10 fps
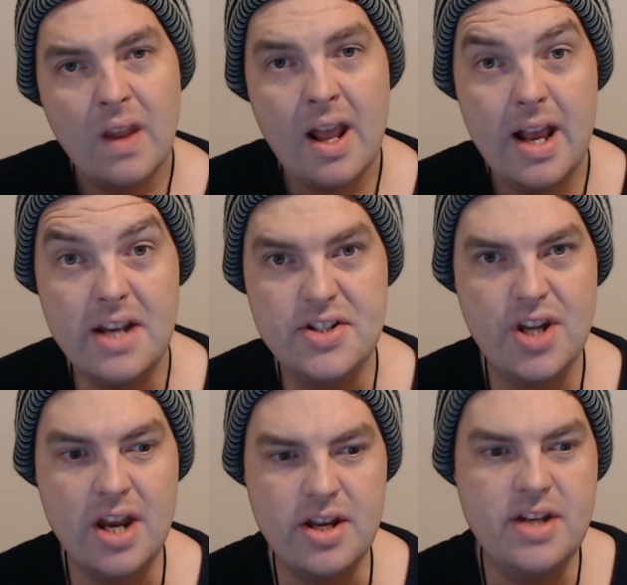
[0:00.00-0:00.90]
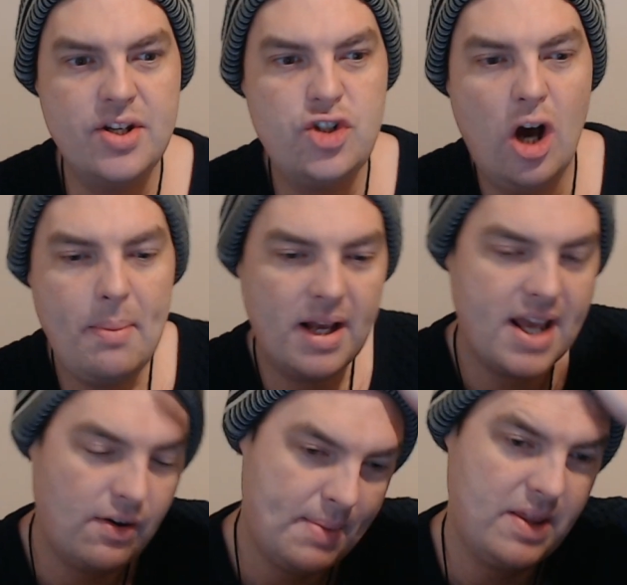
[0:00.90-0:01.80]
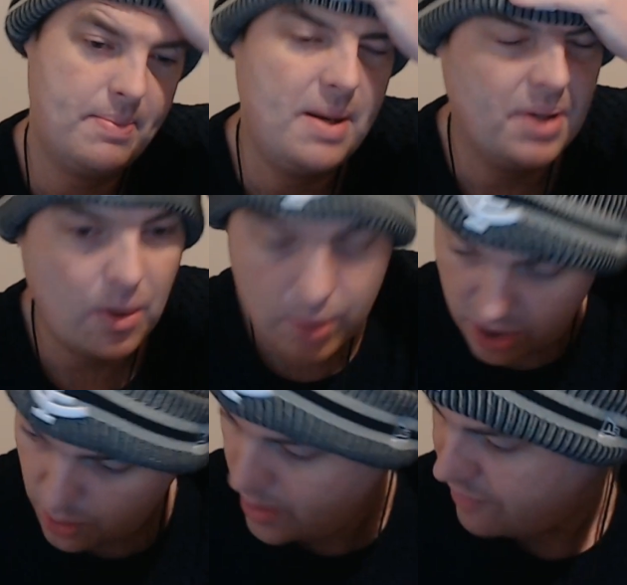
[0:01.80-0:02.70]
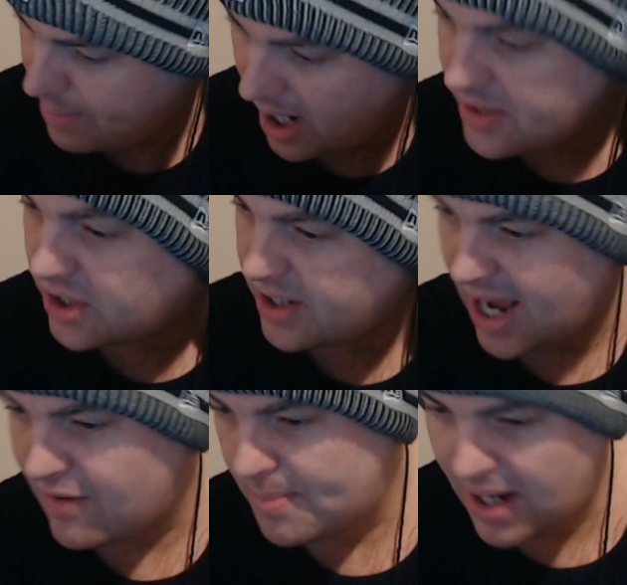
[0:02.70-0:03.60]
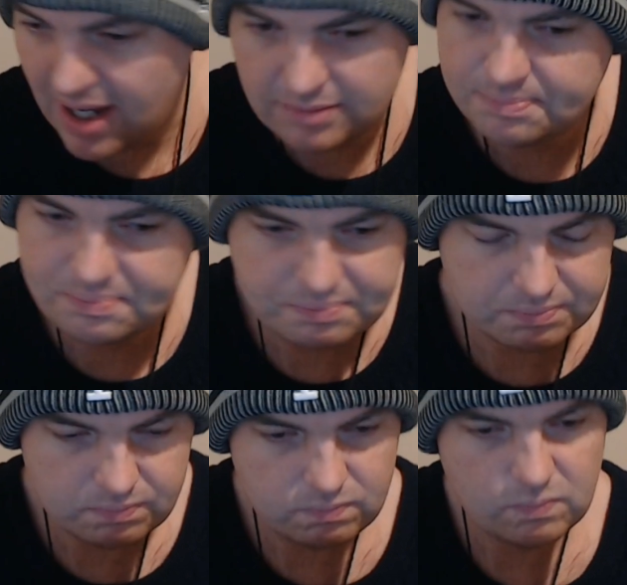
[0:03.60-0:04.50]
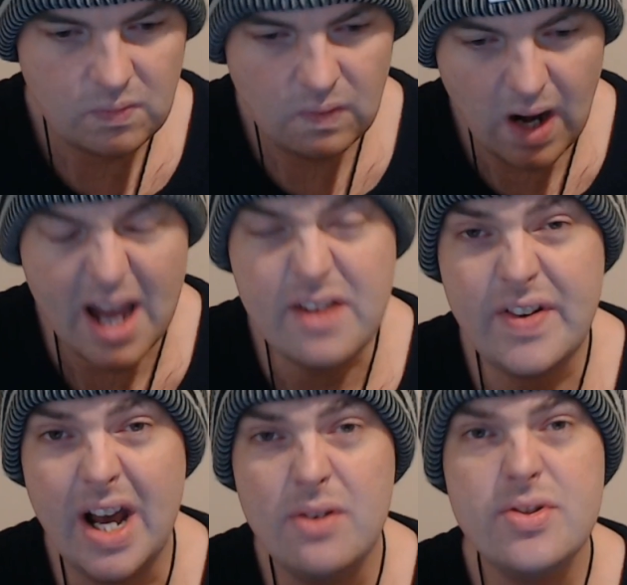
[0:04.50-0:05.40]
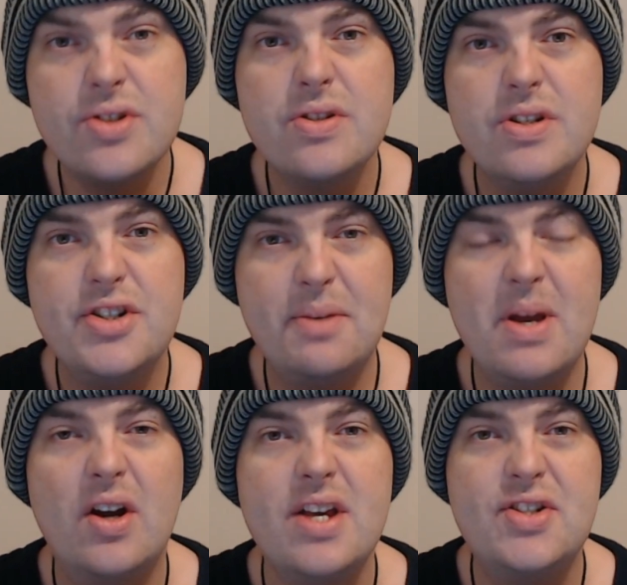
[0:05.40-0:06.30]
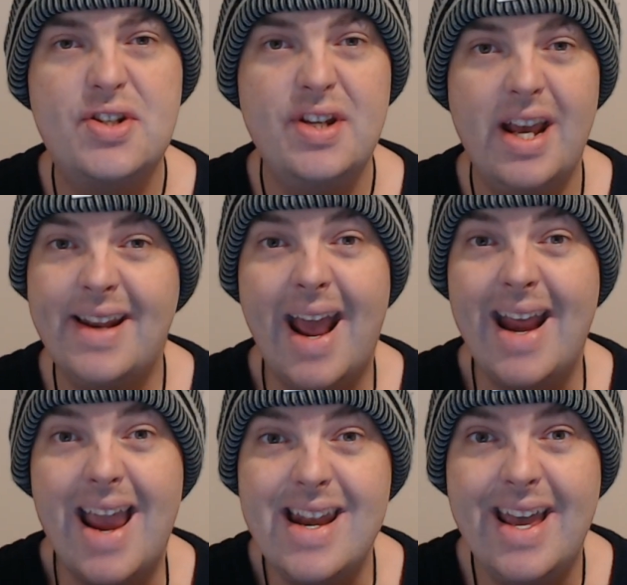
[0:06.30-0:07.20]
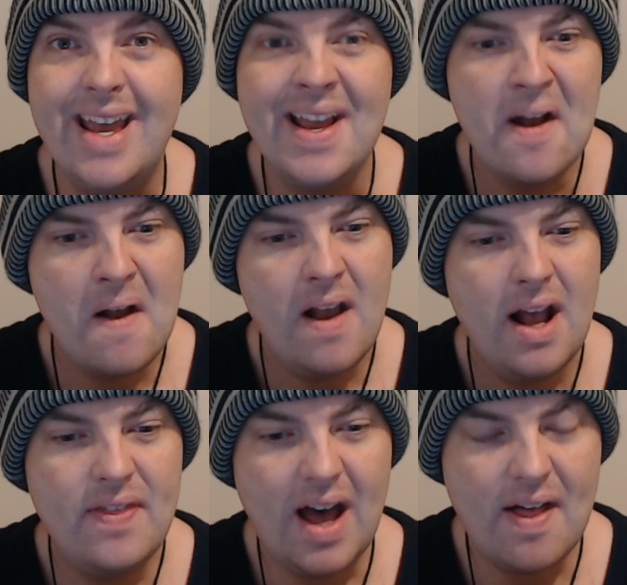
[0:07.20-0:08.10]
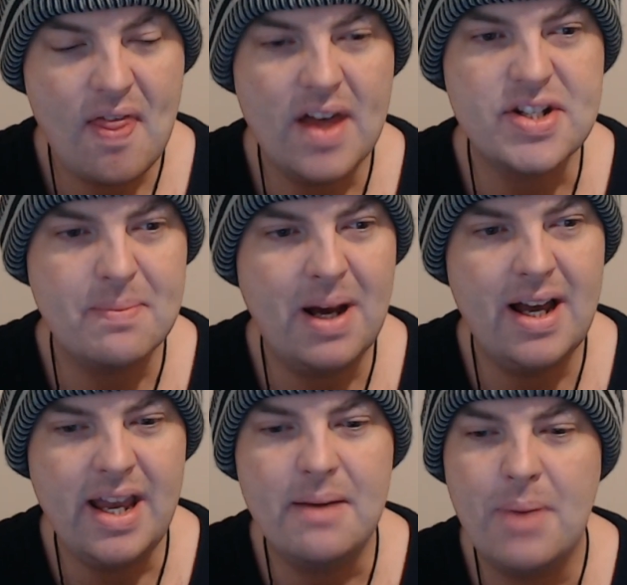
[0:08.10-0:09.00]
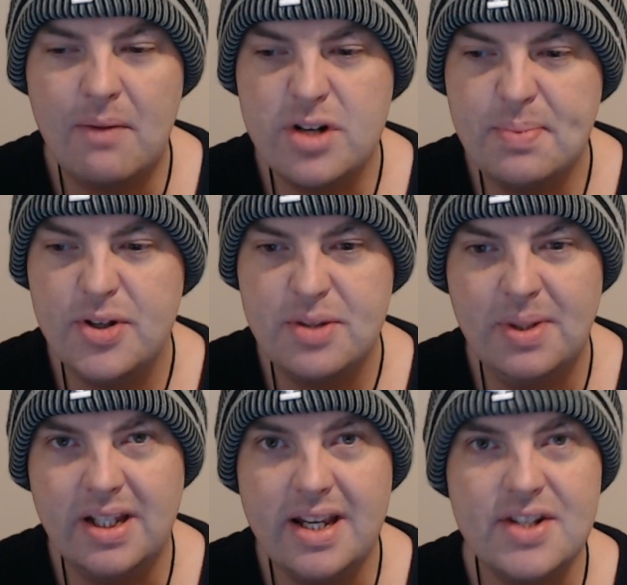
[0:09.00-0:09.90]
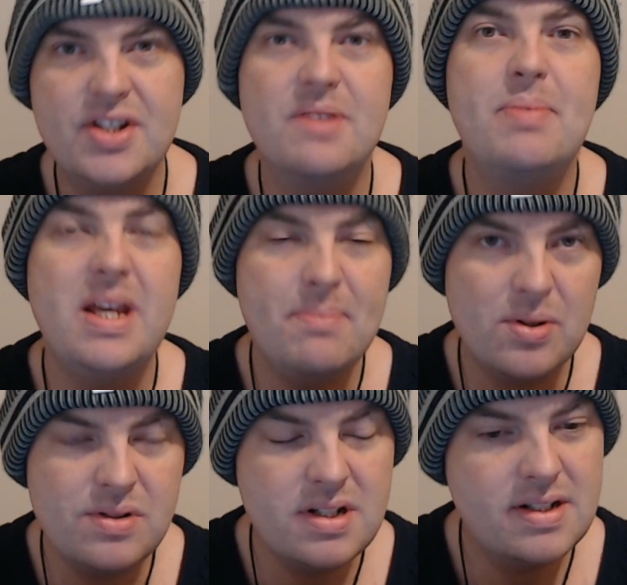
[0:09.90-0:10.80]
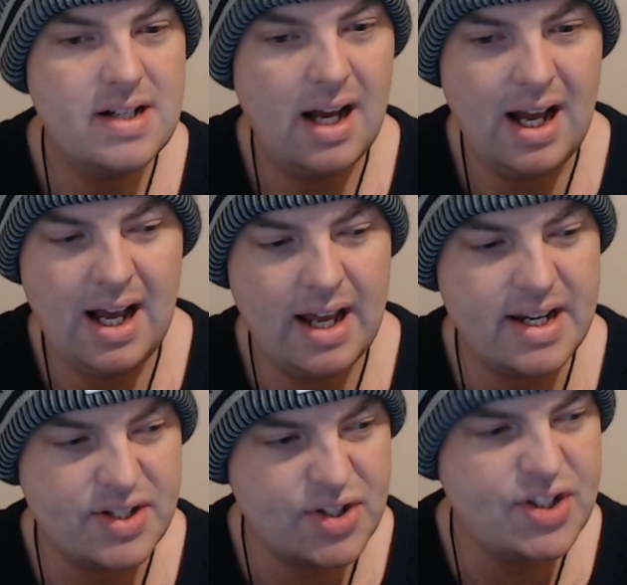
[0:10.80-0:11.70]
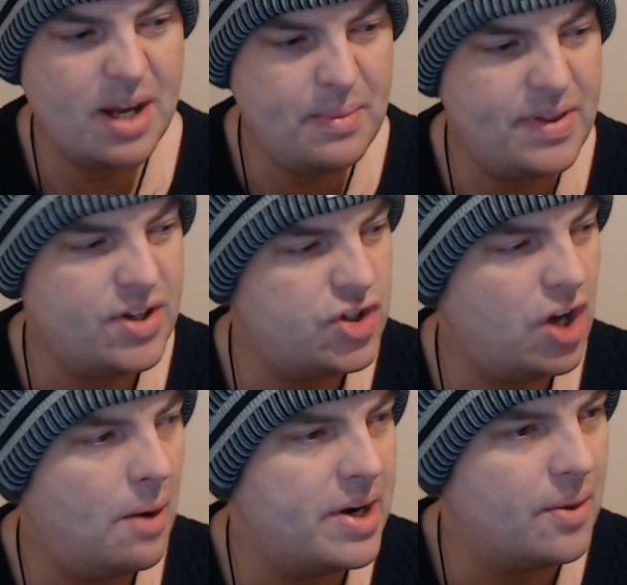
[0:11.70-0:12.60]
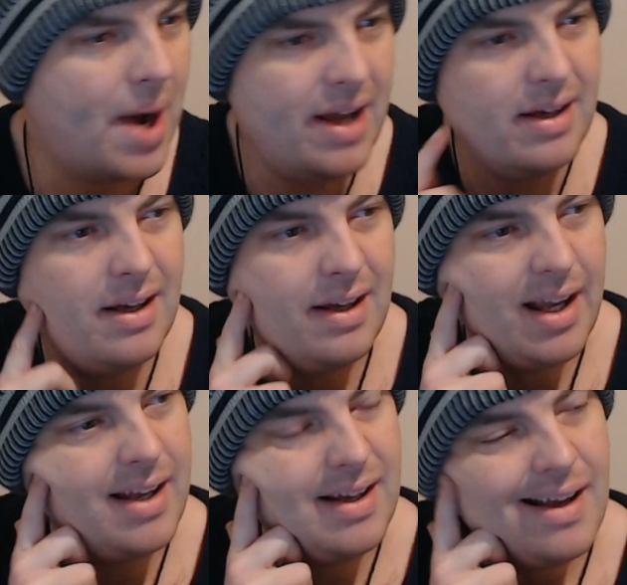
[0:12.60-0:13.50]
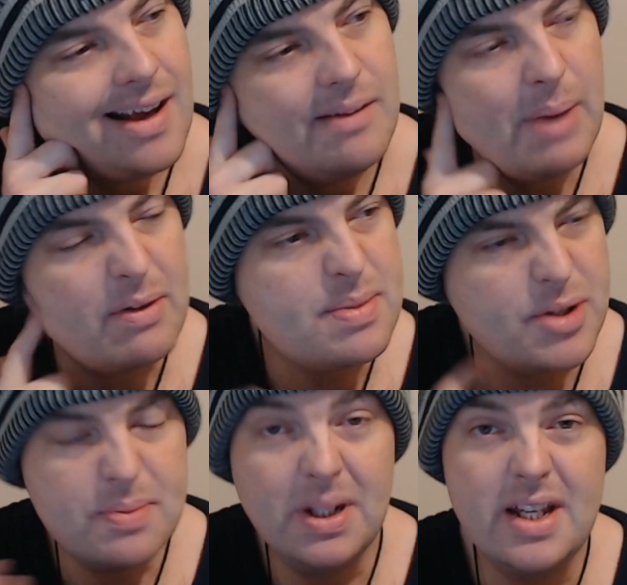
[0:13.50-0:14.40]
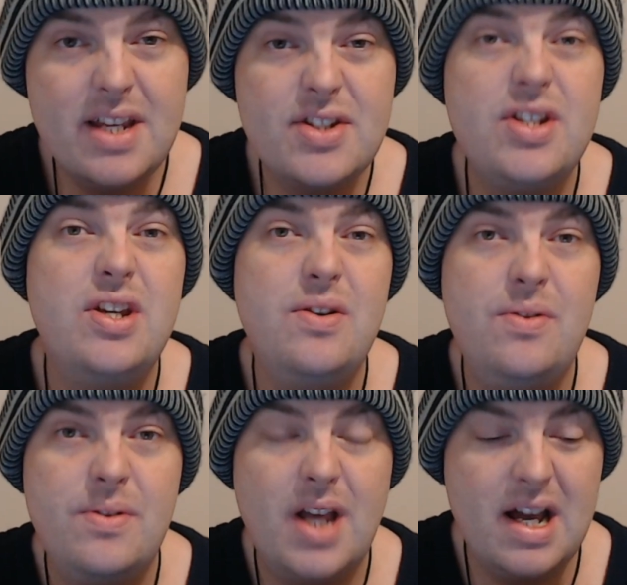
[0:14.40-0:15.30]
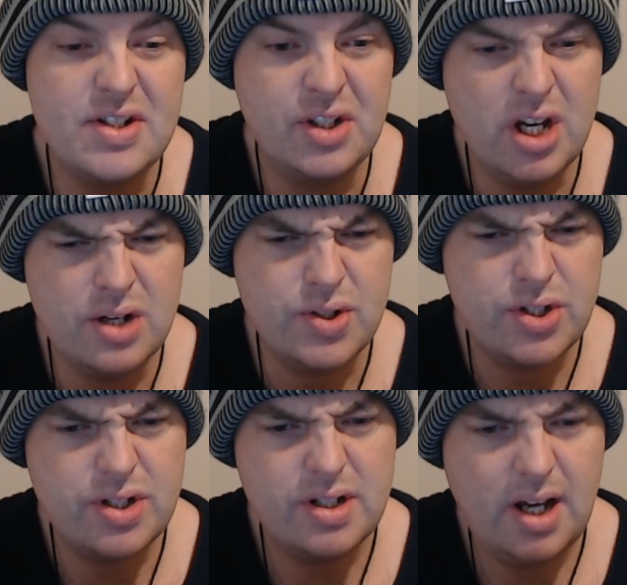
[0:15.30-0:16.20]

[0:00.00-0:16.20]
It's a job. I care about the people I work with, but I don't care about anything else, to be honest. In it, that's about it. My responsibility is to the people, and it's the same with this show in a way. My responsibility is to you guys and girls.